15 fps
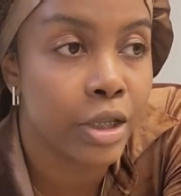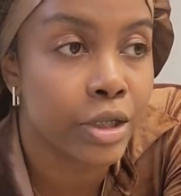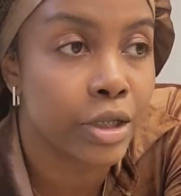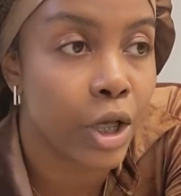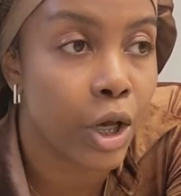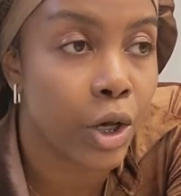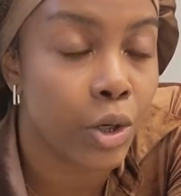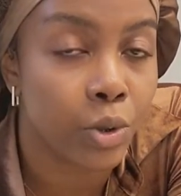
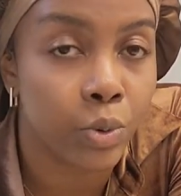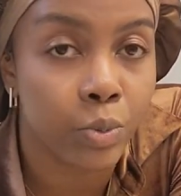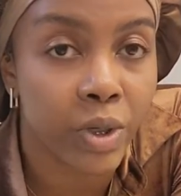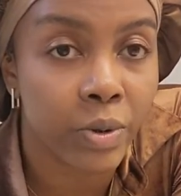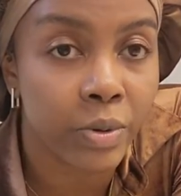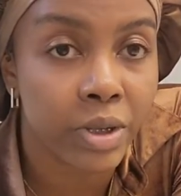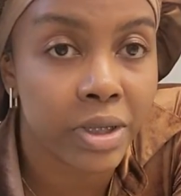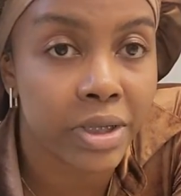So
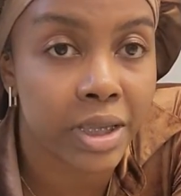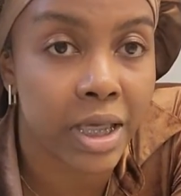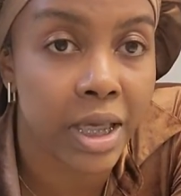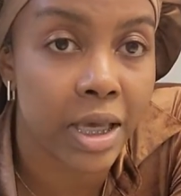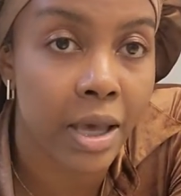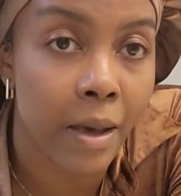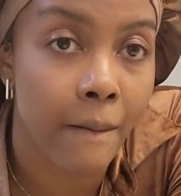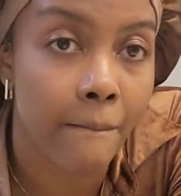we will
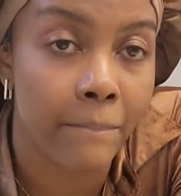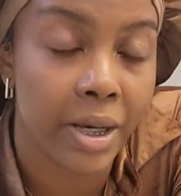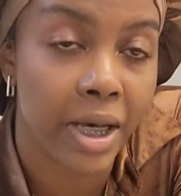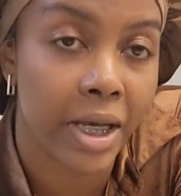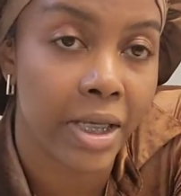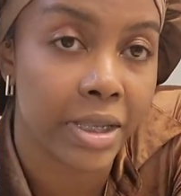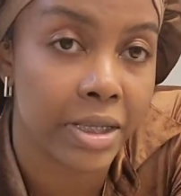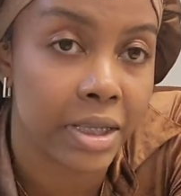see.
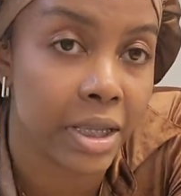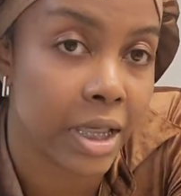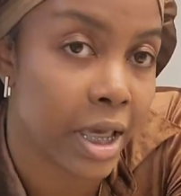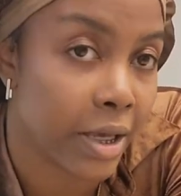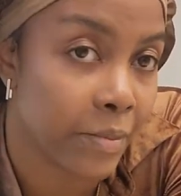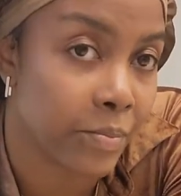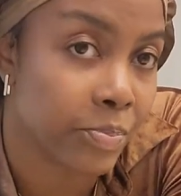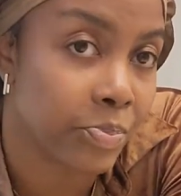But
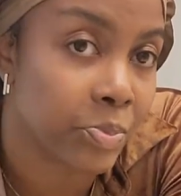yeah,